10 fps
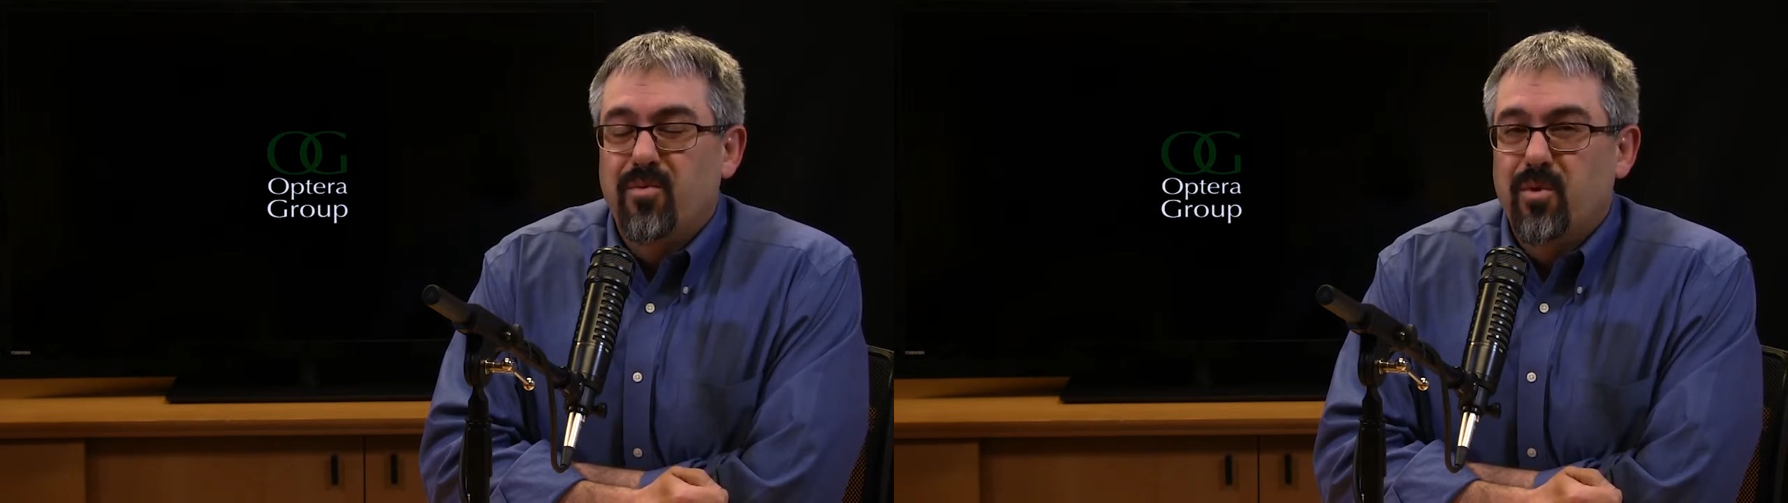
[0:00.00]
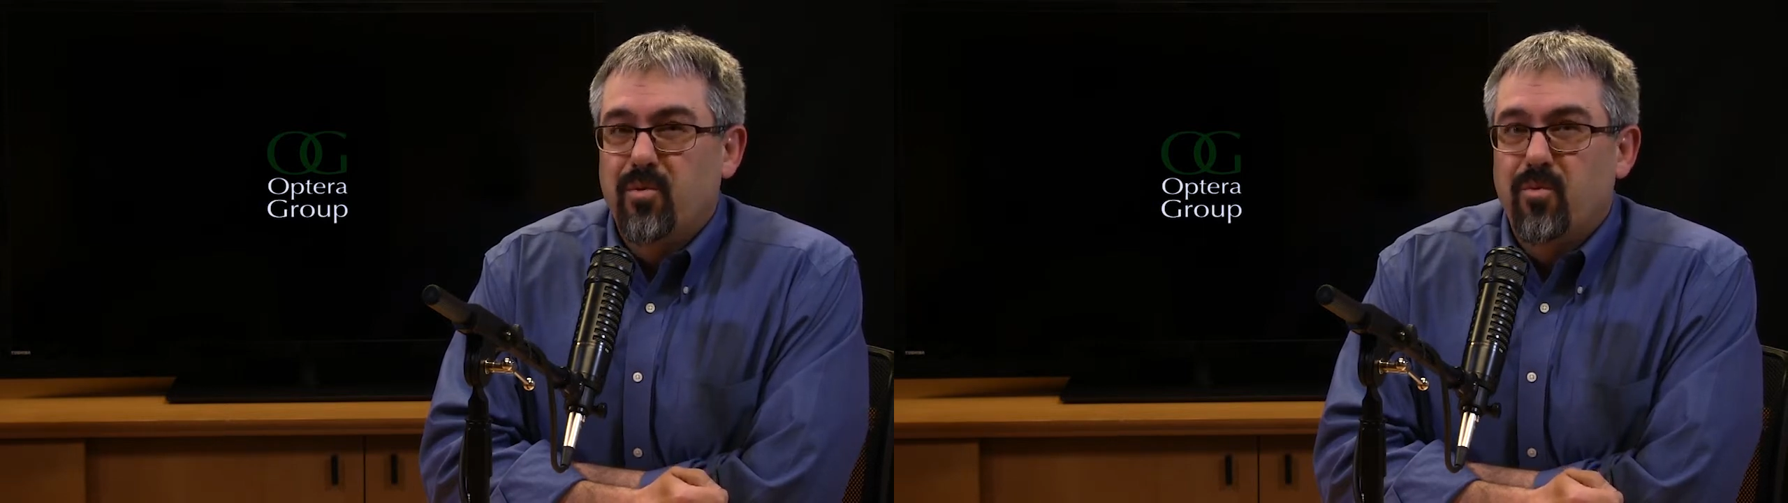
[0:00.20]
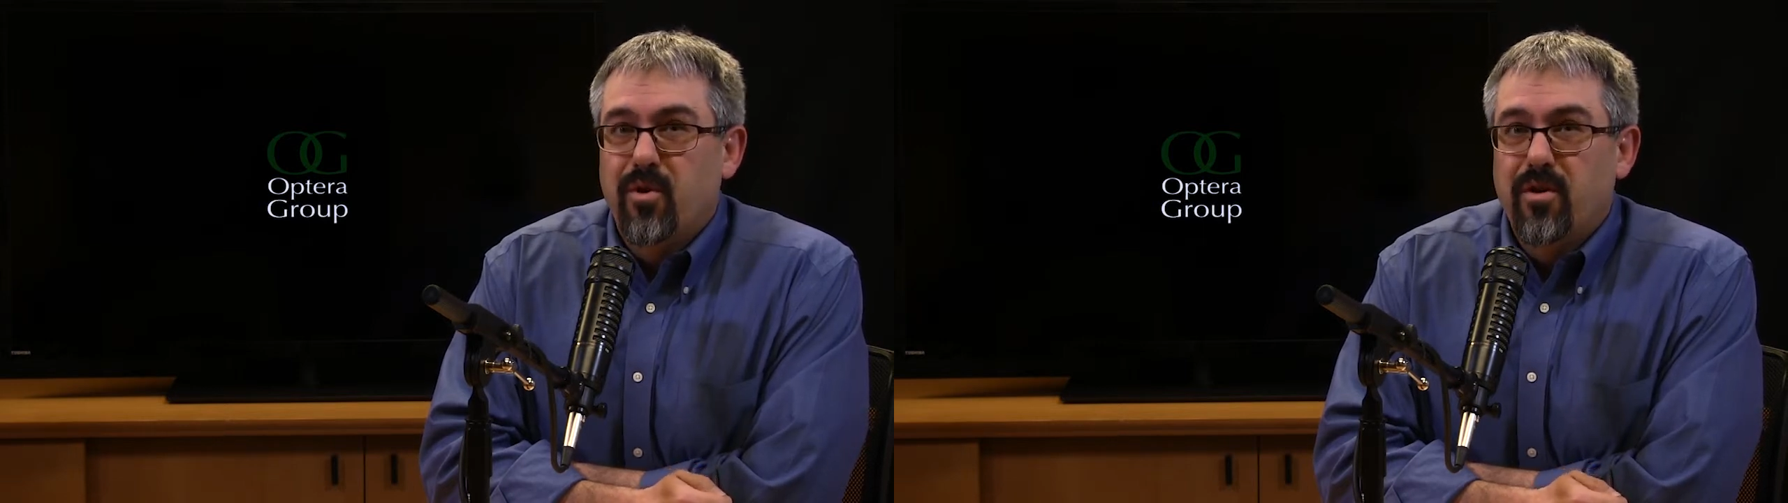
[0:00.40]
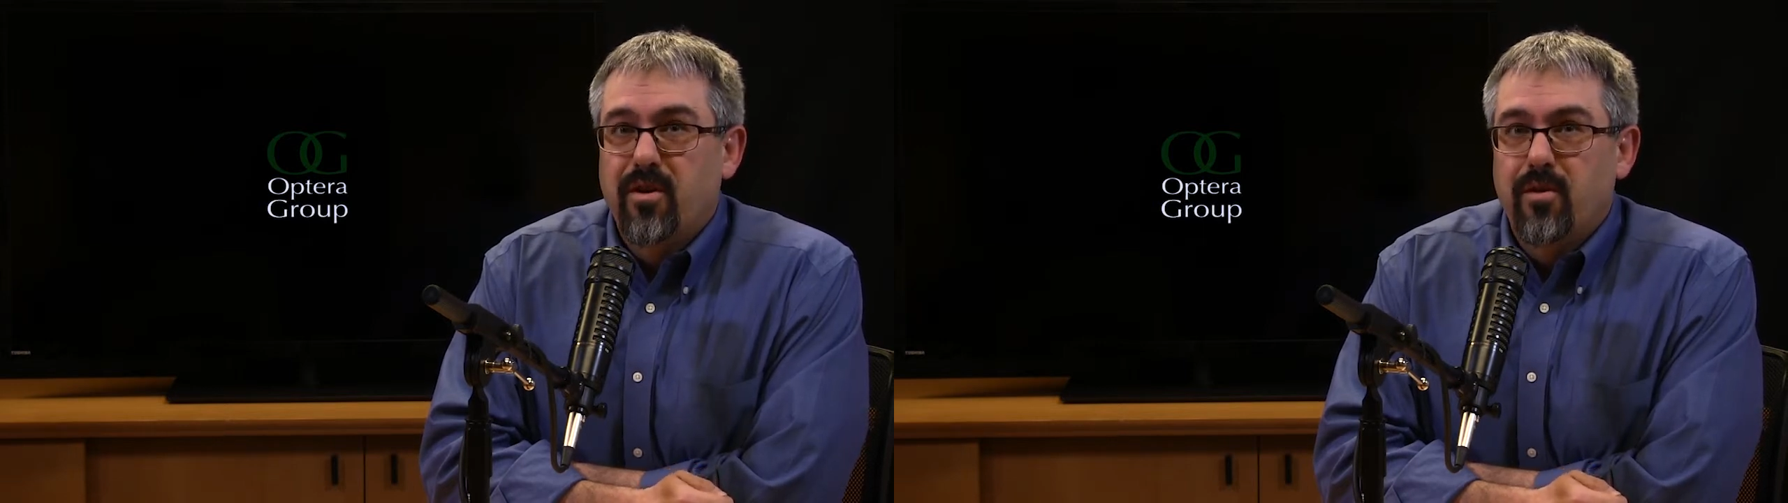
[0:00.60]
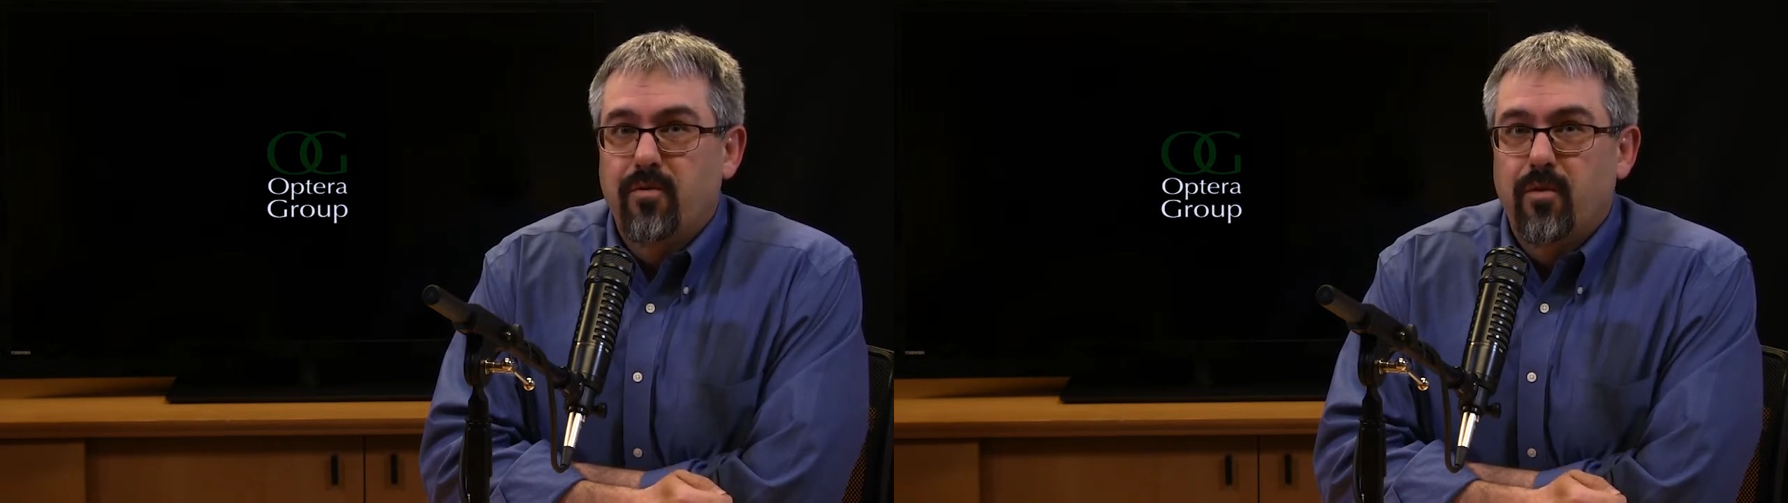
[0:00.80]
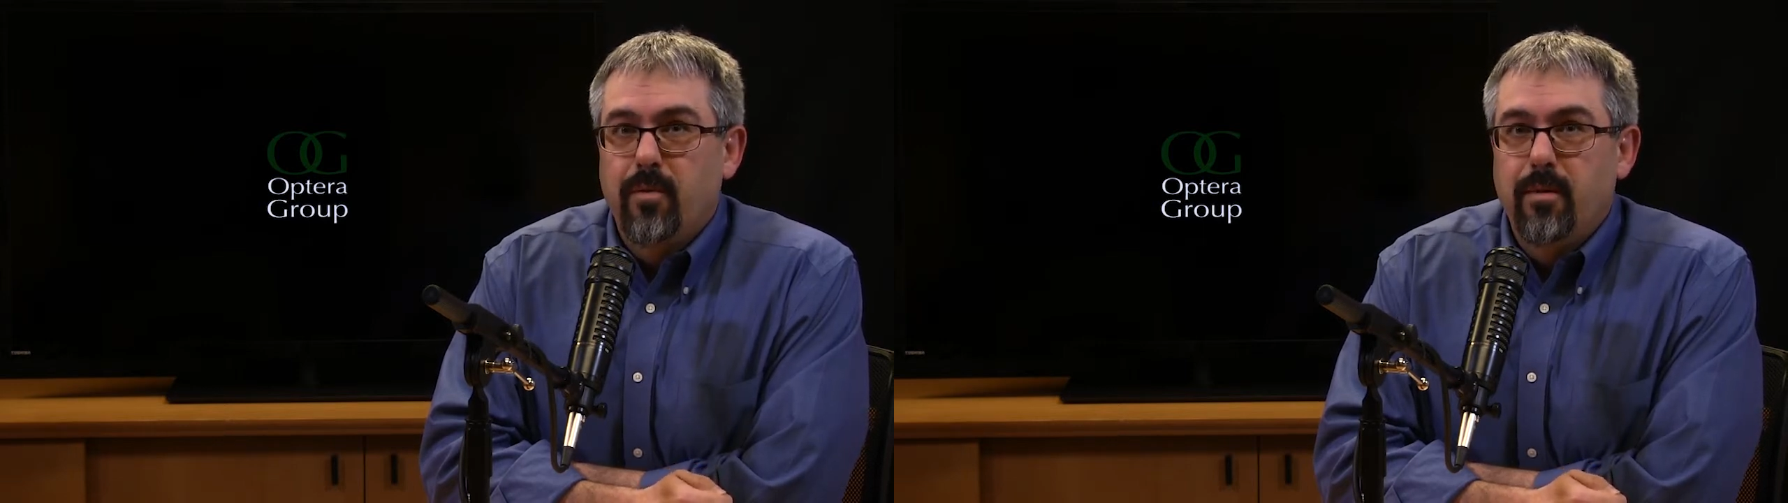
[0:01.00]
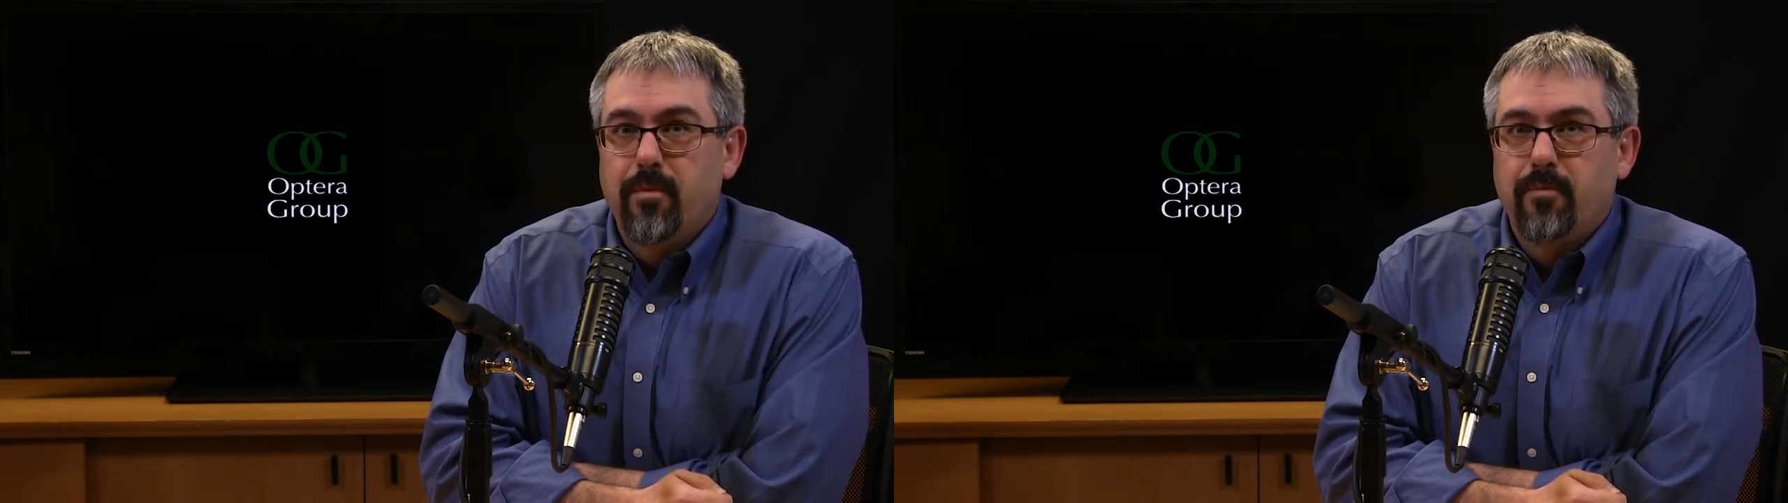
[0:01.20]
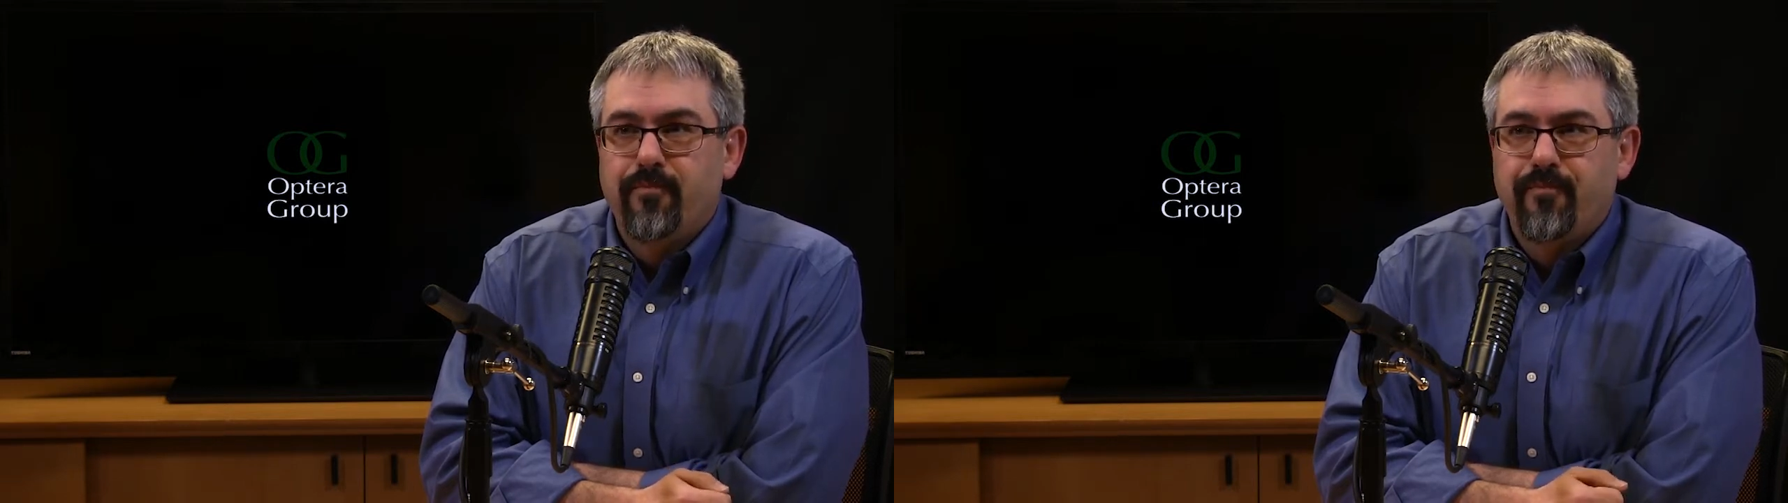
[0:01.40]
really work for people.